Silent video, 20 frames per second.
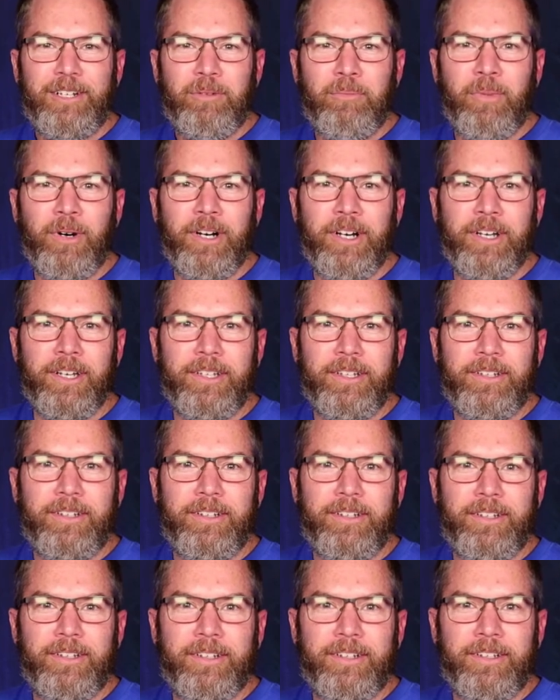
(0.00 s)
but
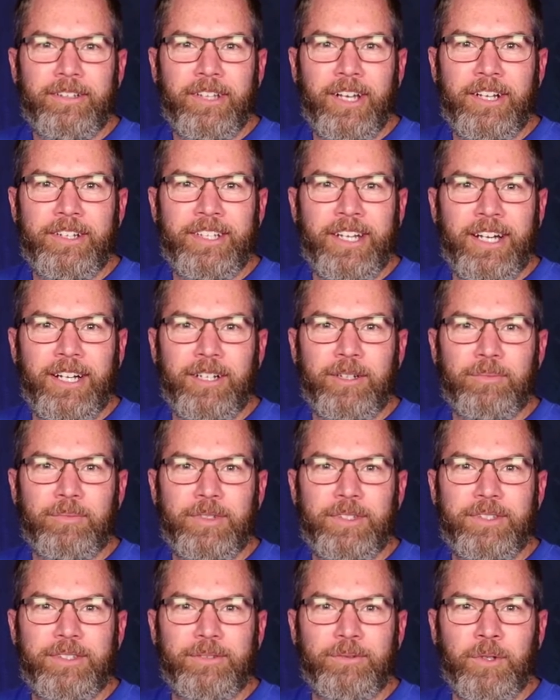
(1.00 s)
a lot of
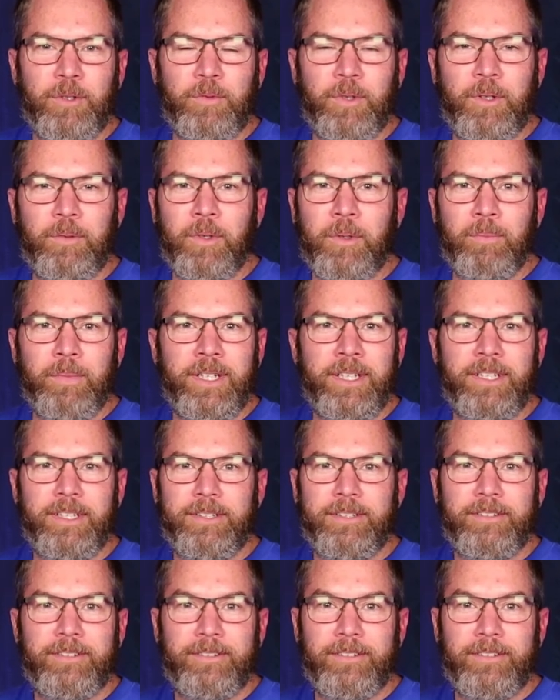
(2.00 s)
times when we would meet,